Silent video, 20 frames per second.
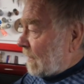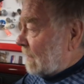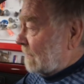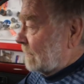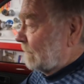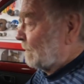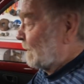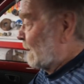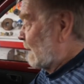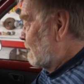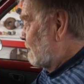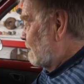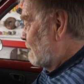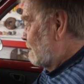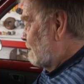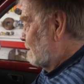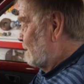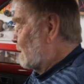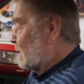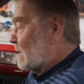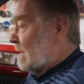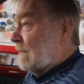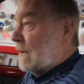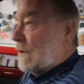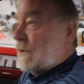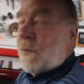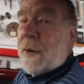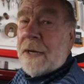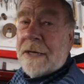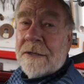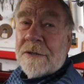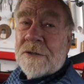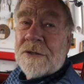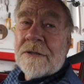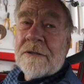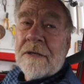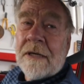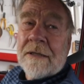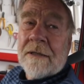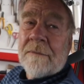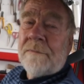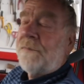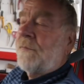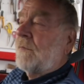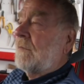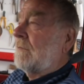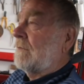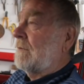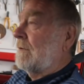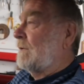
I'll this this one's um,